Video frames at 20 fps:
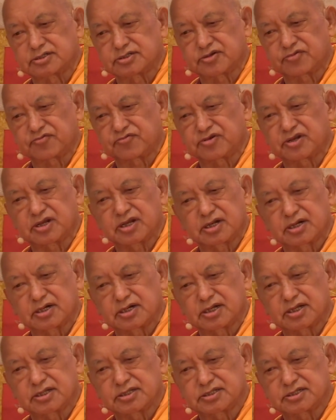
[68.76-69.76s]
very
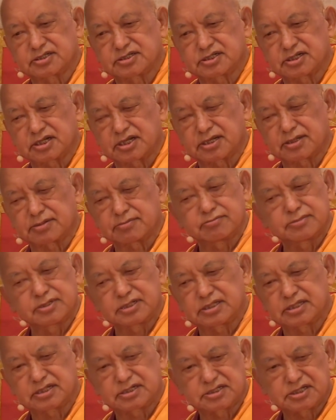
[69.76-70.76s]
learned
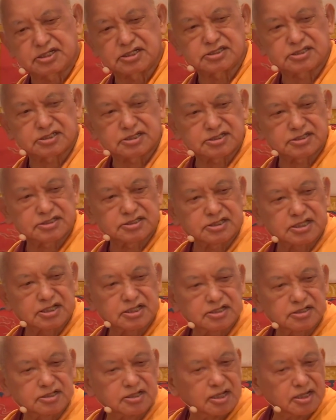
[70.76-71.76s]
many teachers,
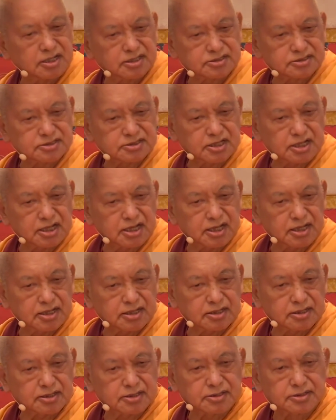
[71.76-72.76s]
they learned
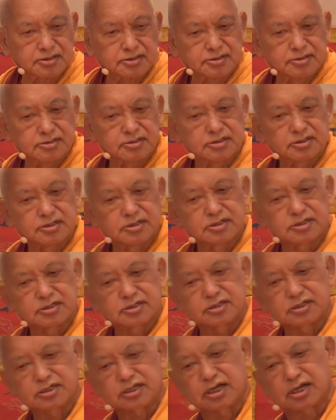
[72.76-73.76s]
the
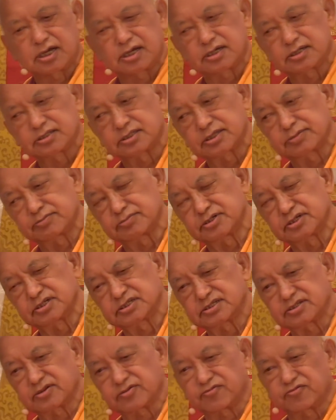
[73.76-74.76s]

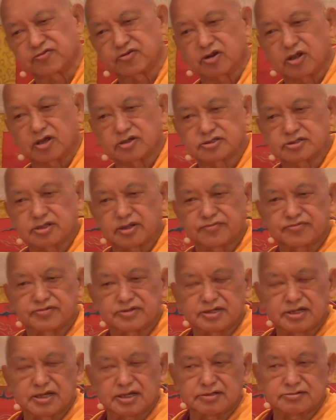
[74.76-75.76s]
Buddhist
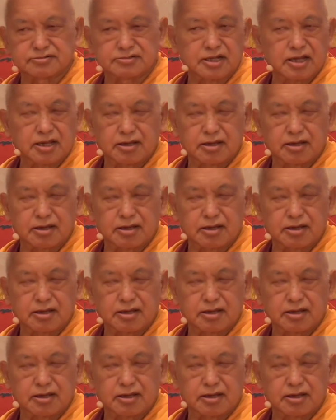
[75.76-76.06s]
philosophy and